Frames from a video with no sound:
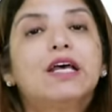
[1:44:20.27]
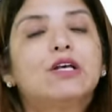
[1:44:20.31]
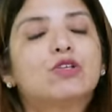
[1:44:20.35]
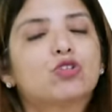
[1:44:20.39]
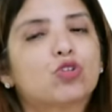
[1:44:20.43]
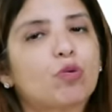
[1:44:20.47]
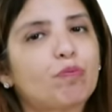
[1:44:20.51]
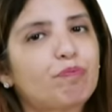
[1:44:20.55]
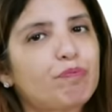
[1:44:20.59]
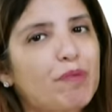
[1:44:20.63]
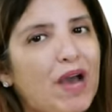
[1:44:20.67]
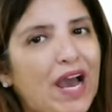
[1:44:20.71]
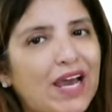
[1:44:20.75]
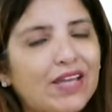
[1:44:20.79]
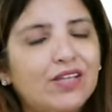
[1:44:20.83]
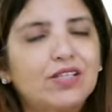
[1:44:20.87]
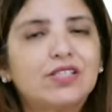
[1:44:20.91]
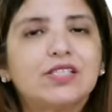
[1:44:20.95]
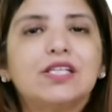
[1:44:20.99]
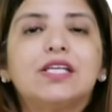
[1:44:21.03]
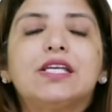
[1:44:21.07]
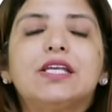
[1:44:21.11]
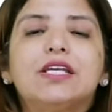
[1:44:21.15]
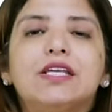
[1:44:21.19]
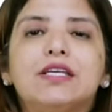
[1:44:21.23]
So
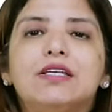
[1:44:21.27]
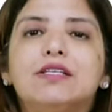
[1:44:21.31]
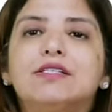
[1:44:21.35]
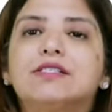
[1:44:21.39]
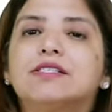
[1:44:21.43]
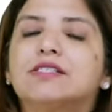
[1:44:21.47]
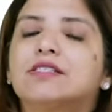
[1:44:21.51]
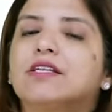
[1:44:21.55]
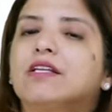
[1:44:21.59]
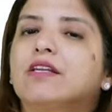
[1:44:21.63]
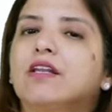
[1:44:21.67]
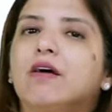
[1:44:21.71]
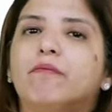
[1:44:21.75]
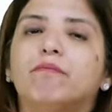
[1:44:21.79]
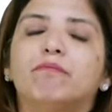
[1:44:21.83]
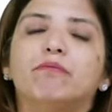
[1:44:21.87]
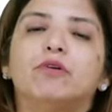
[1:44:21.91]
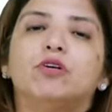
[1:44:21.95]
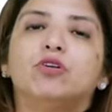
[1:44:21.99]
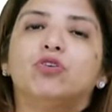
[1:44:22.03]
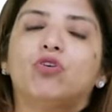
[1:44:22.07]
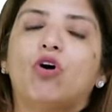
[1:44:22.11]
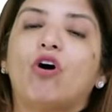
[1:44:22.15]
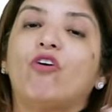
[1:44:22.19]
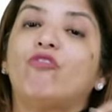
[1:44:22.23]
parity is the
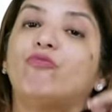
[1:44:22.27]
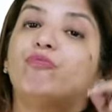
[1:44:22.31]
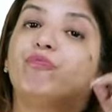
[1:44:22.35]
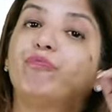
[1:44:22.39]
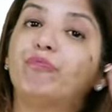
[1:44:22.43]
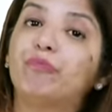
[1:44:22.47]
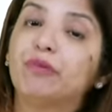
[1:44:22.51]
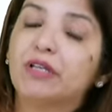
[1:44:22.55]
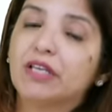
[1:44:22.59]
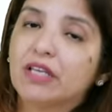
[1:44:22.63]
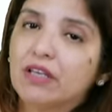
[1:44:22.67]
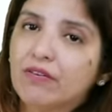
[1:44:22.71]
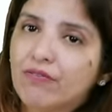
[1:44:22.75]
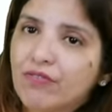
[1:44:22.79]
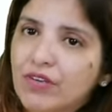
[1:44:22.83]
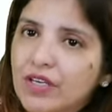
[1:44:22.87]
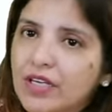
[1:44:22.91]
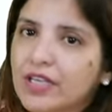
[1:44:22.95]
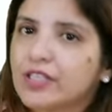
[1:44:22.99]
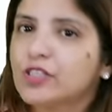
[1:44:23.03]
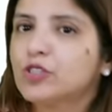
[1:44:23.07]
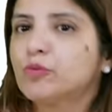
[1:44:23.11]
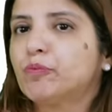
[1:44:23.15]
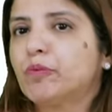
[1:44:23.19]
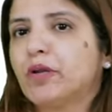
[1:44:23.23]
number of
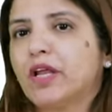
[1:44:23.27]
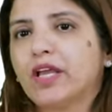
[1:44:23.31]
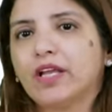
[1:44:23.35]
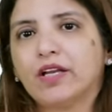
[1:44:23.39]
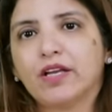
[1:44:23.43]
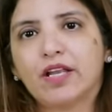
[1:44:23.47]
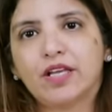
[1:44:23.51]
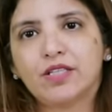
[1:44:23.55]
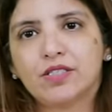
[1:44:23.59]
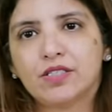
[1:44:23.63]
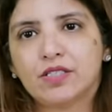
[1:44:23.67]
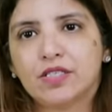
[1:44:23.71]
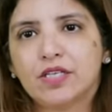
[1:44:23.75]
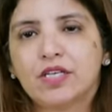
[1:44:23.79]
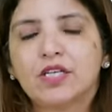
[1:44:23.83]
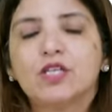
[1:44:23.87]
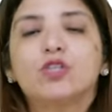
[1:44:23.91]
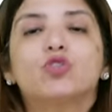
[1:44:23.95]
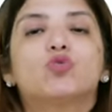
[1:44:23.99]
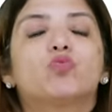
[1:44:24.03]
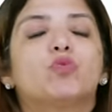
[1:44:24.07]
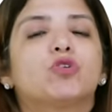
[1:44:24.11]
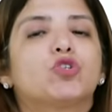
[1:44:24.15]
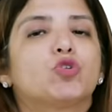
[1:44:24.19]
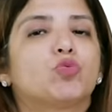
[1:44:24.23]
previous
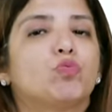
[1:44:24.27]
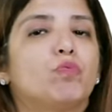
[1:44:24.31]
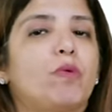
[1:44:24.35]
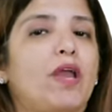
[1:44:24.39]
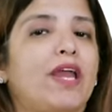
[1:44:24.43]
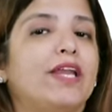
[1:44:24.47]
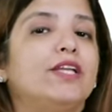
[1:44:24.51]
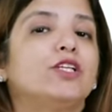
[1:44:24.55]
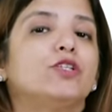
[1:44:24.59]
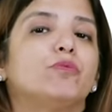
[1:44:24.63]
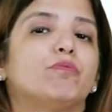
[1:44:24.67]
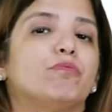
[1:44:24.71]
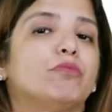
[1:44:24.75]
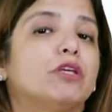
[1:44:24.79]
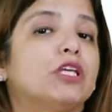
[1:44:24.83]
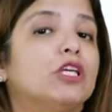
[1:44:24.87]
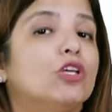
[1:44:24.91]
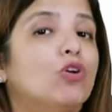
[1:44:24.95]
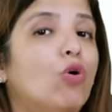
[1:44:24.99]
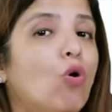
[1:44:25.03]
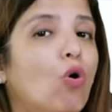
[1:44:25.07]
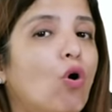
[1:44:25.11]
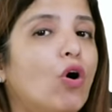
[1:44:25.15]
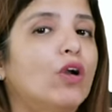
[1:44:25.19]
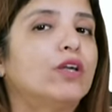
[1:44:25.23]
pregnancies which went
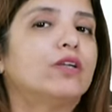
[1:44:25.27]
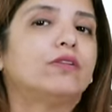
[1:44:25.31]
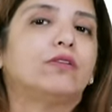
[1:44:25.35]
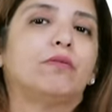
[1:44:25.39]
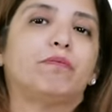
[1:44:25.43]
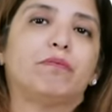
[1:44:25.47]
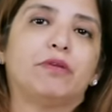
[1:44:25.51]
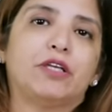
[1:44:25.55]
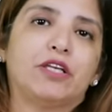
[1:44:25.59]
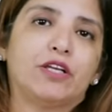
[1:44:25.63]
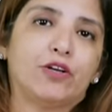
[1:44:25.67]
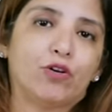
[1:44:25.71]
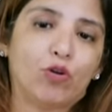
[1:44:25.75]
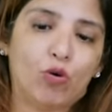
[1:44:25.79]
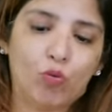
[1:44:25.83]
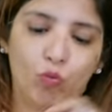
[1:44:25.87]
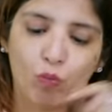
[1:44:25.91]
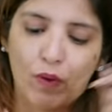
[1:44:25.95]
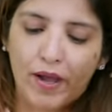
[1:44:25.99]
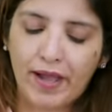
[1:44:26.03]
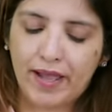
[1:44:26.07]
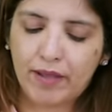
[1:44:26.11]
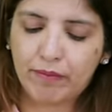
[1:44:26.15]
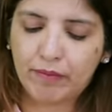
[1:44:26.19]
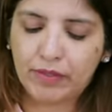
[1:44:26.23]
beyond the period of
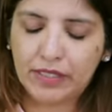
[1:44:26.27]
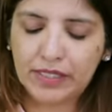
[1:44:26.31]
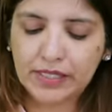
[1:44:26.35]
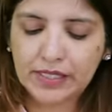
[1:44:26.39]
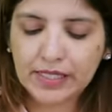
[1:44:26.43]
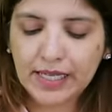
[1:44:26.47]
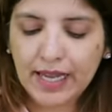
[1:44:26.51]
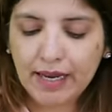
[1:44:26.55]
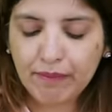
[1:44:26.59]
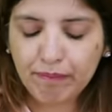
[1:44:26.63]
viability.